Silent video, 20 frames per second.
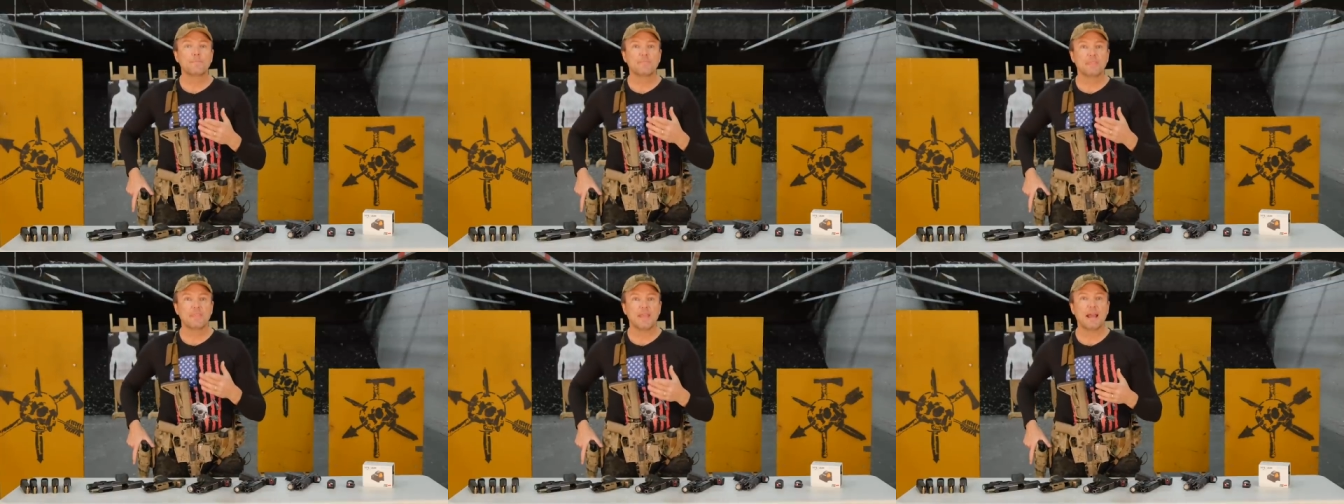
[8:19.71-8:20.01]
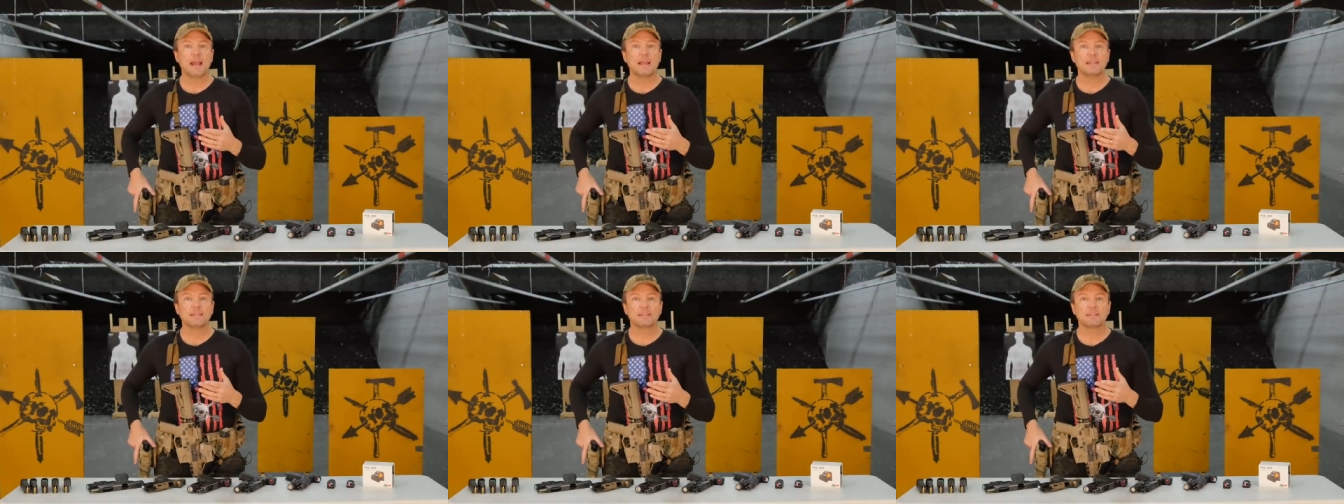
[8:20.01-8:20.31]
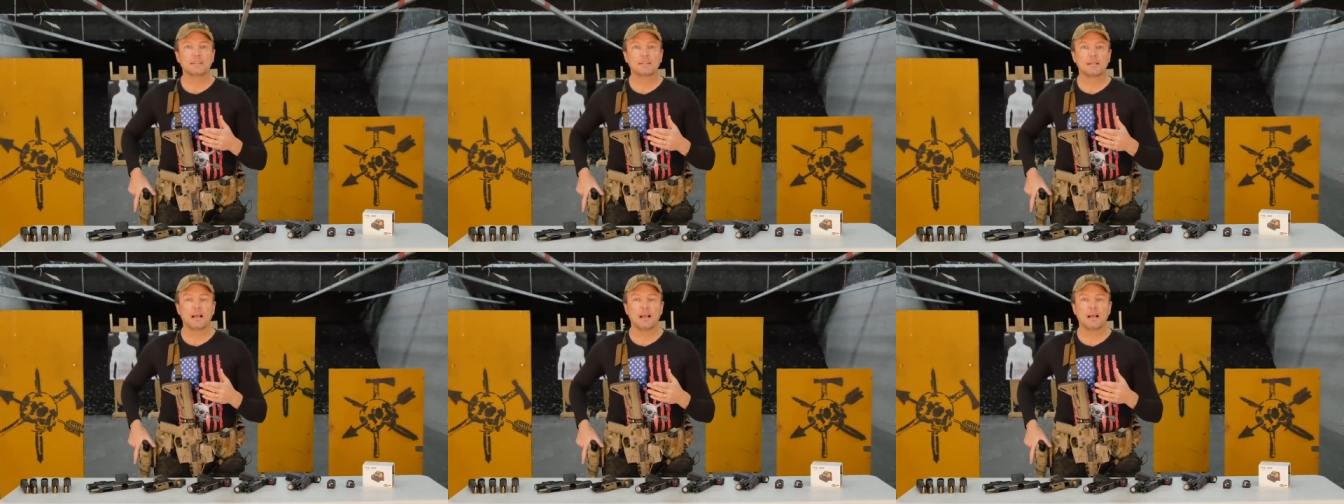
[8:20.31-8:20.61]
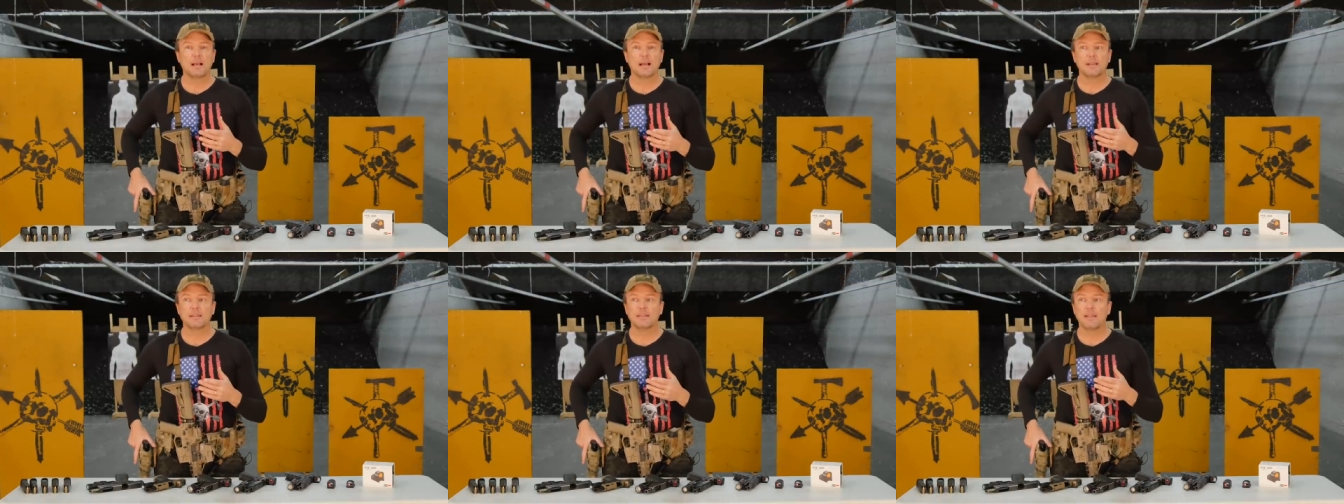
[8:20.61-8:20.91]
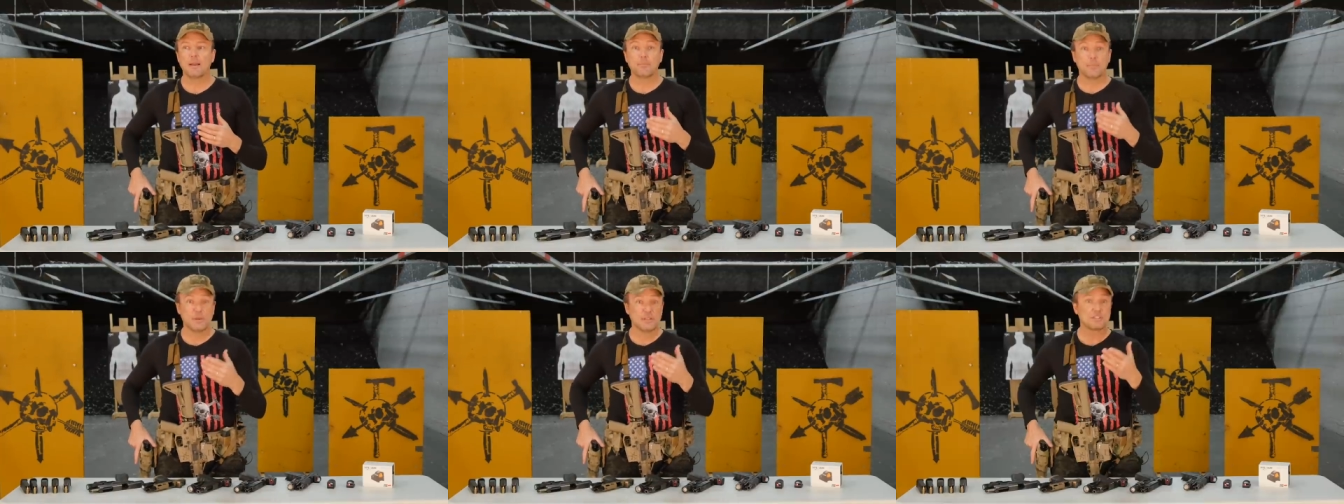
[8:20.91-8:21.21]
that, uh,
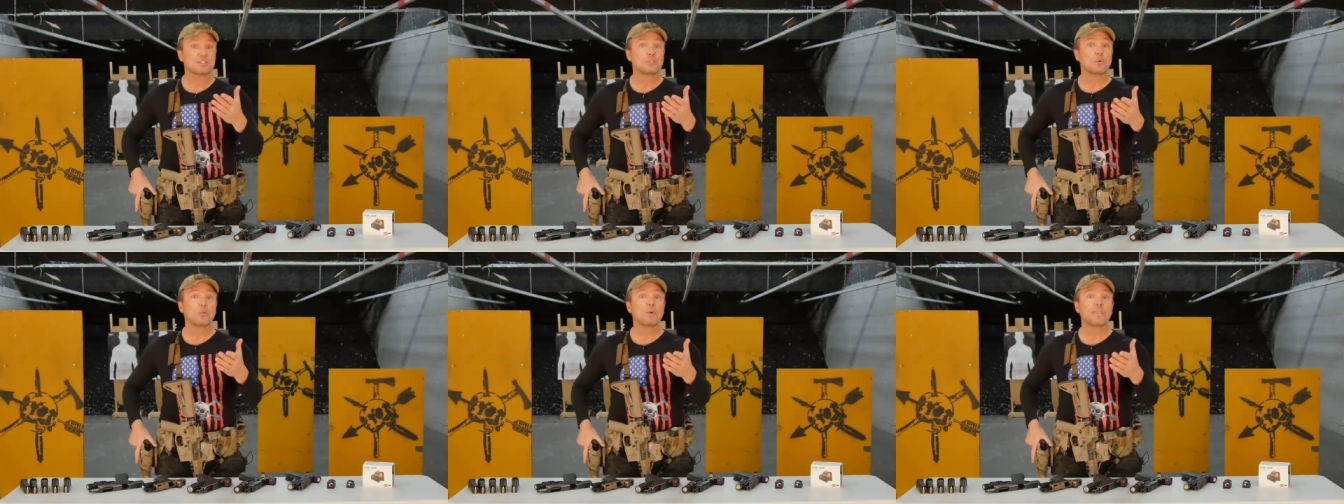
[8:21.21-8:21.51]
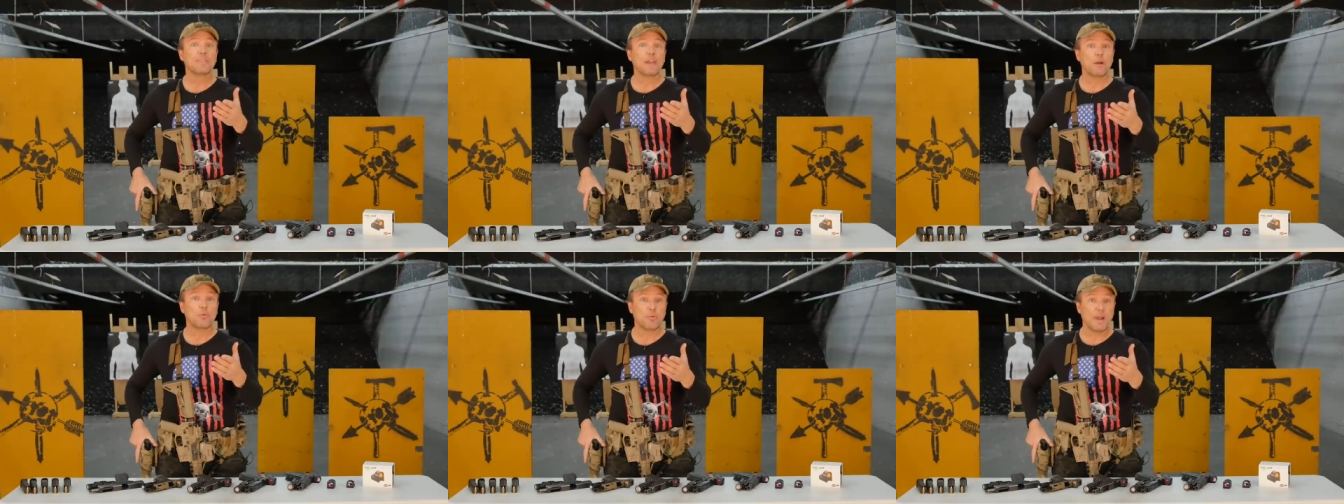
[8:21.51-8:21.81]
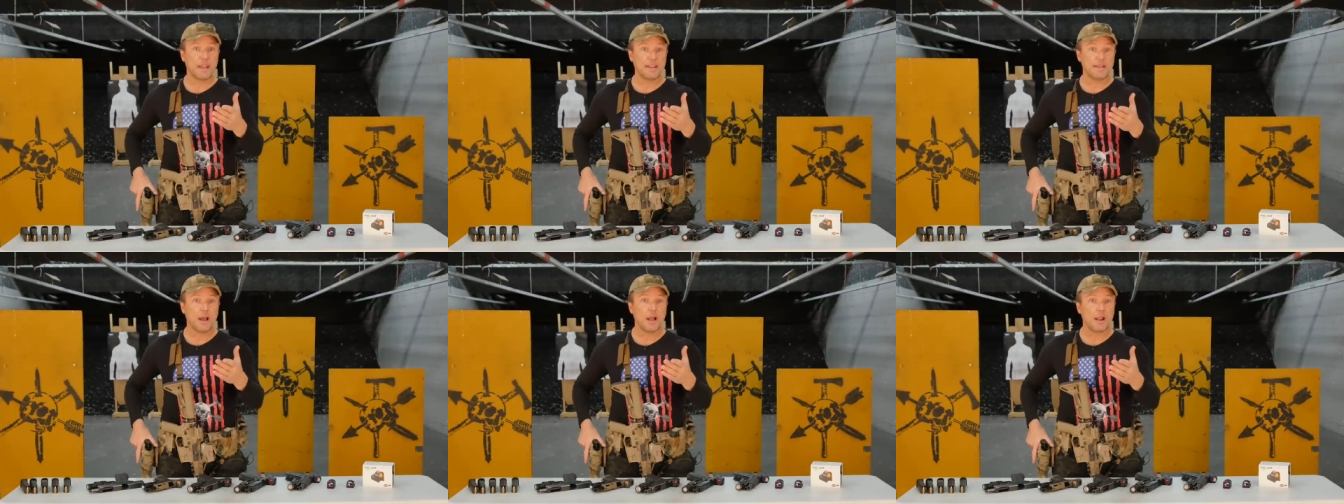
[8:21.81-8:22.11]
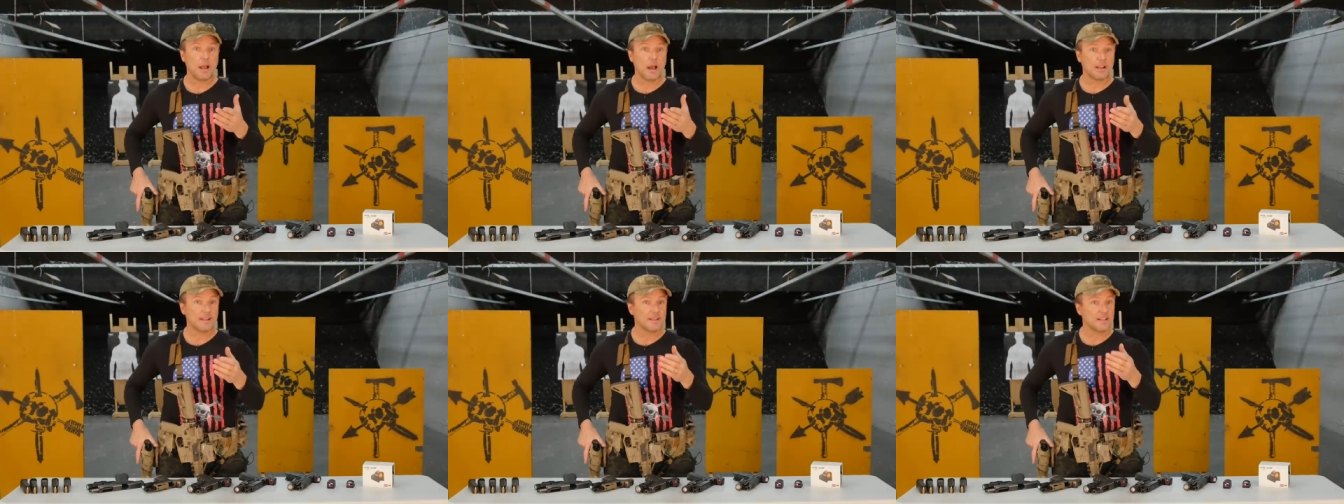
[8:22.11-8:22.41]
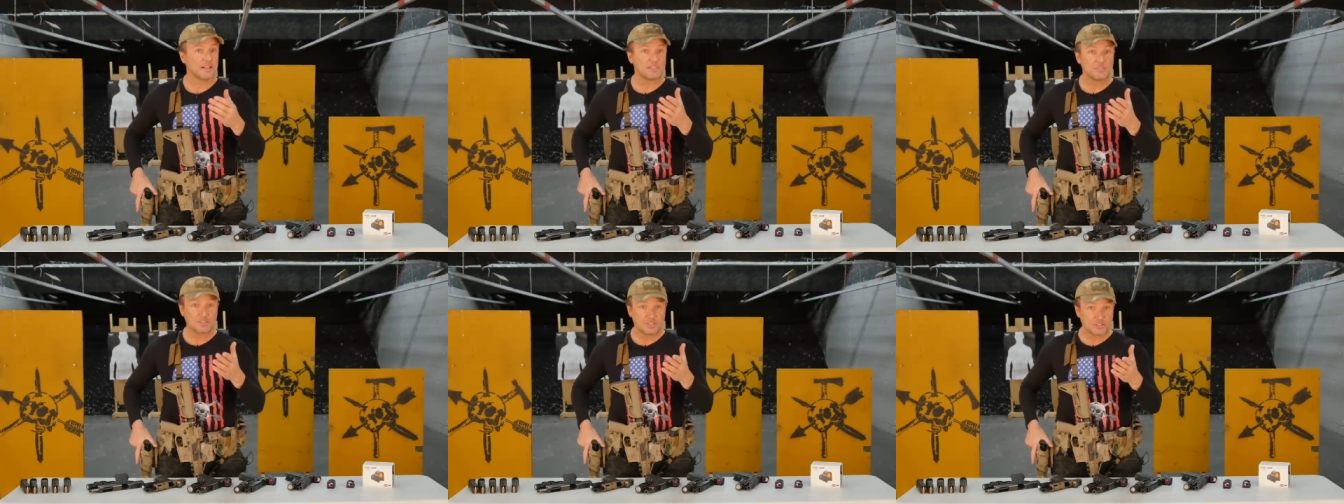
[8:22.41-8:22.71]
that pistol with that red dot on it.
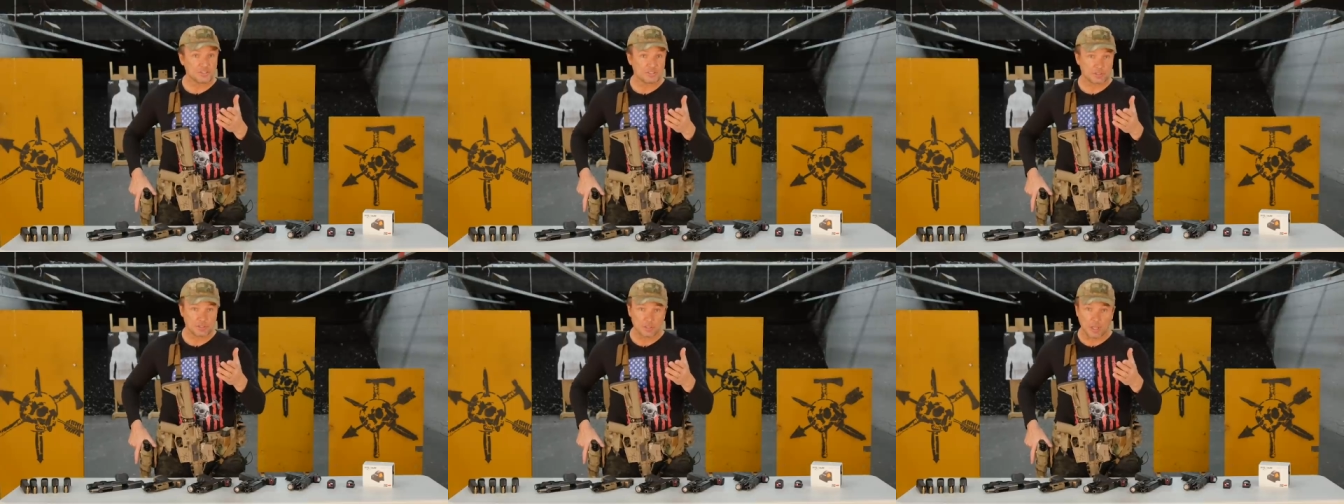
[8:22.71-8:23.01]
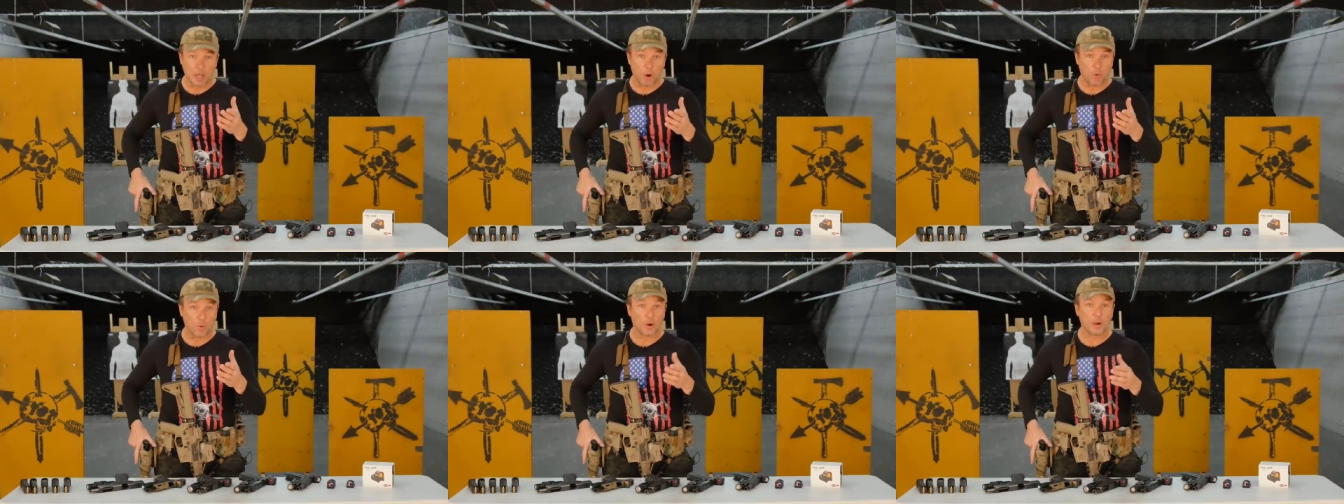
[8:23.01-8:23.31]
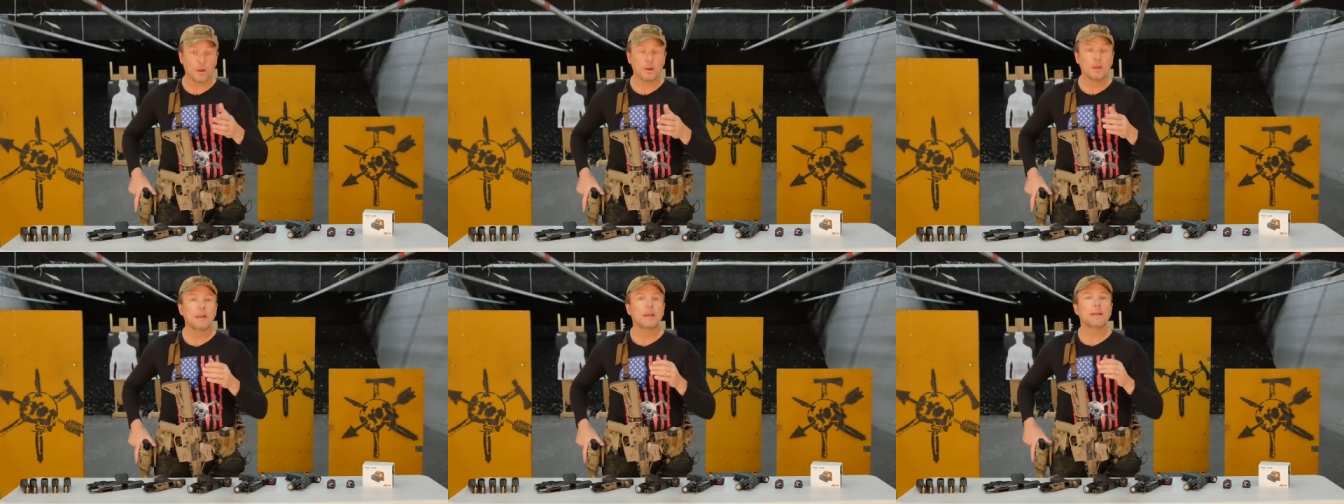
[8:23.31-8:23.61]
It's slower.